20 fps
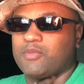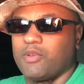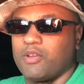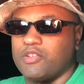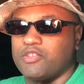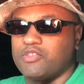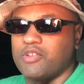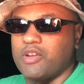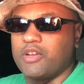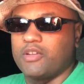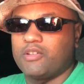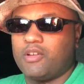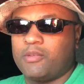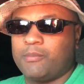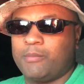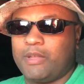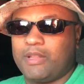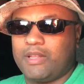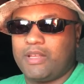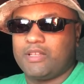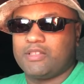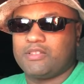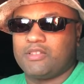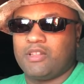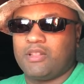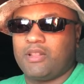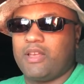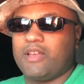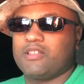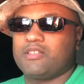what I trained on. The
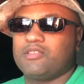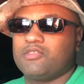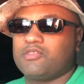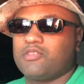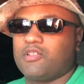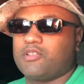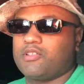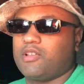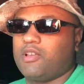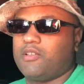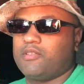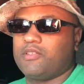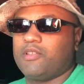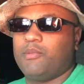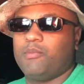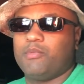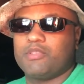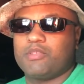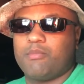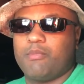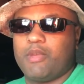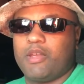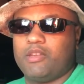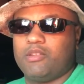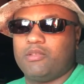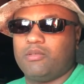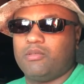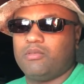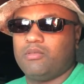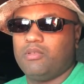last two trucks I was in was a
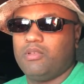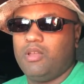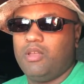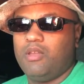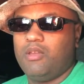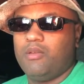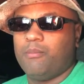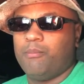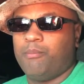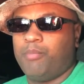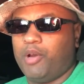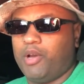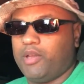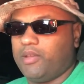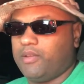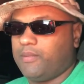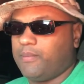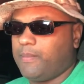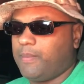manual. But